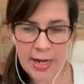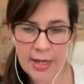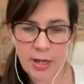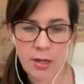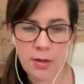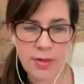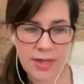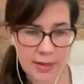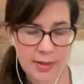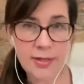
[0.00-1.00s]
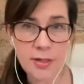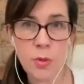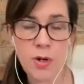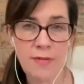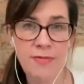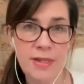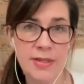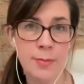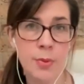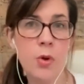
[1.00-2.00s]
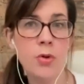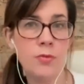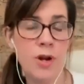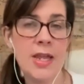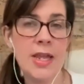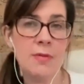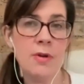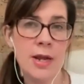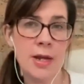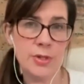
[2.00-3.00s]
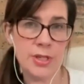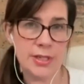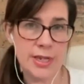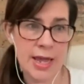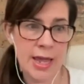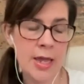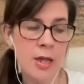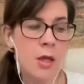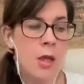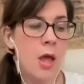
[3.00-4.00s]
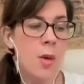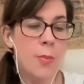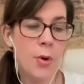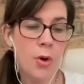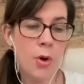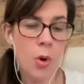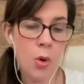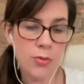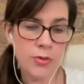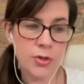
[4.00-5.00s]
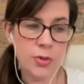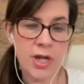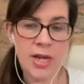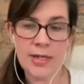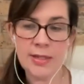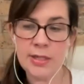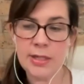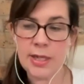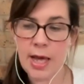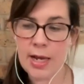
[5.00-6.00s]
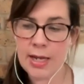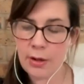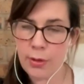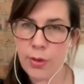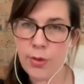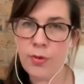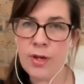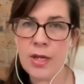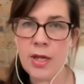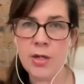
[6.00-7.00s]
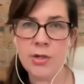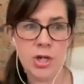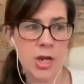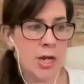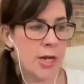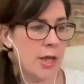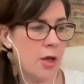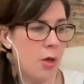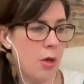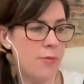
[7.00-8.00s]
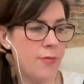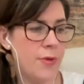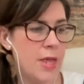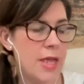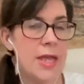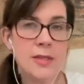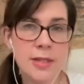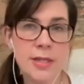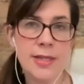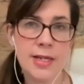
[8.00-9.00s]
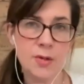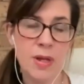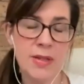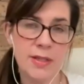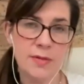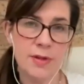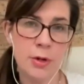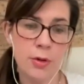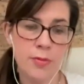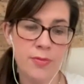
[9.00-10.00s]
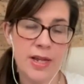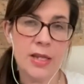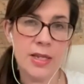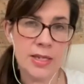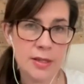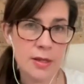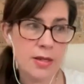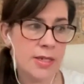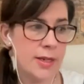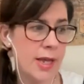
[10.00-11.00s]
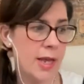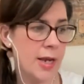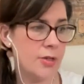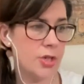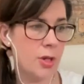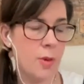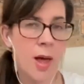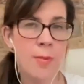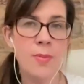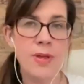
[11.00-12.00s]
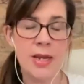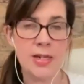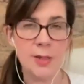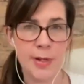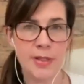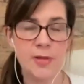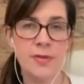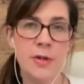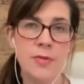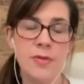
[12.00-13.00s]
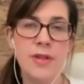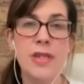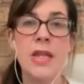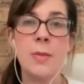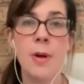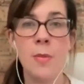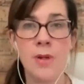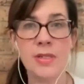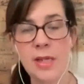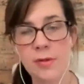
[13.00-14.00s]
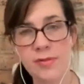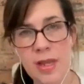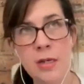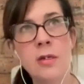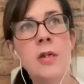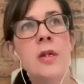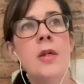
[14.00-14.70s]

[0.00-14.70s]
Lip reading: like this is what I feel is important right here and now today, but also connecting to that like 3-year journey of, is this expansive enough? Like, these are the things I connect to. Am I being expansive enough? If I think about myself in